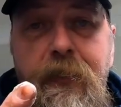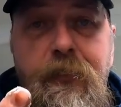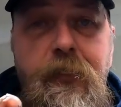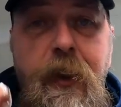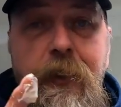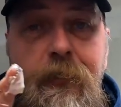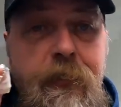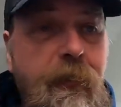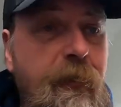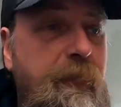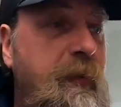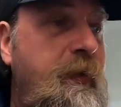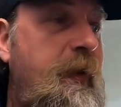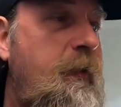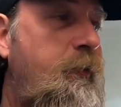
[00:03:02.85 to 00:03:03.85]
to chase a
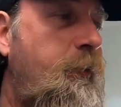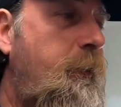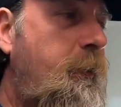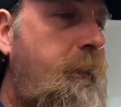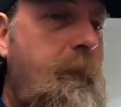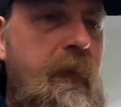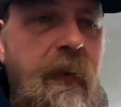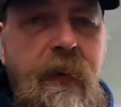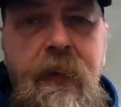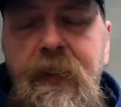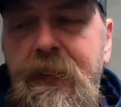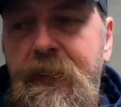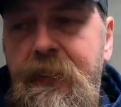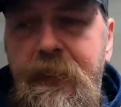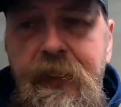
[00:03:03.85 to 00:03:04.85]
potential
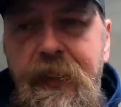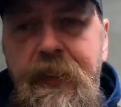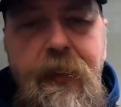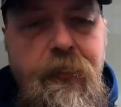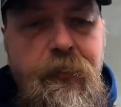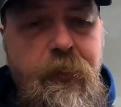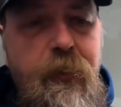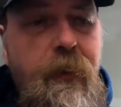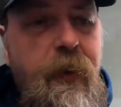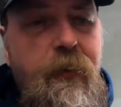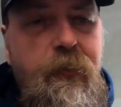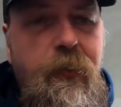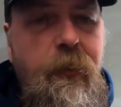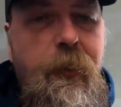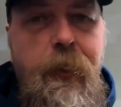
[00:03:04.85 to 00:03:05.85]
leak into your
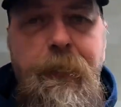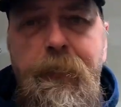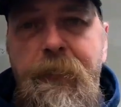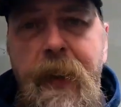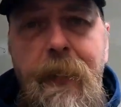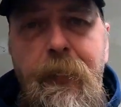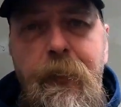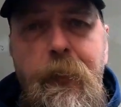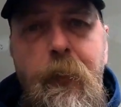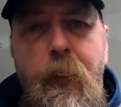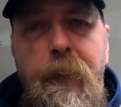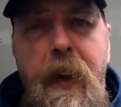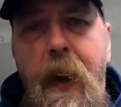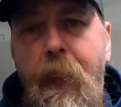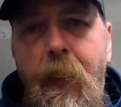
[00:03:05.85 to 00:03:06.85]
engine, like maybe you
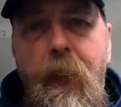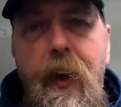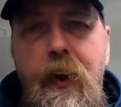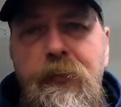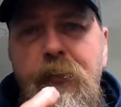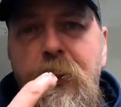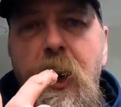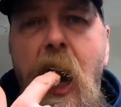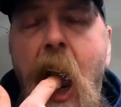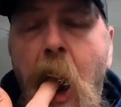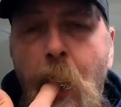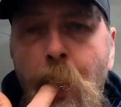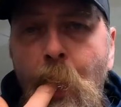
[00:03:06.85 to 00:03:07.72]
were power washing it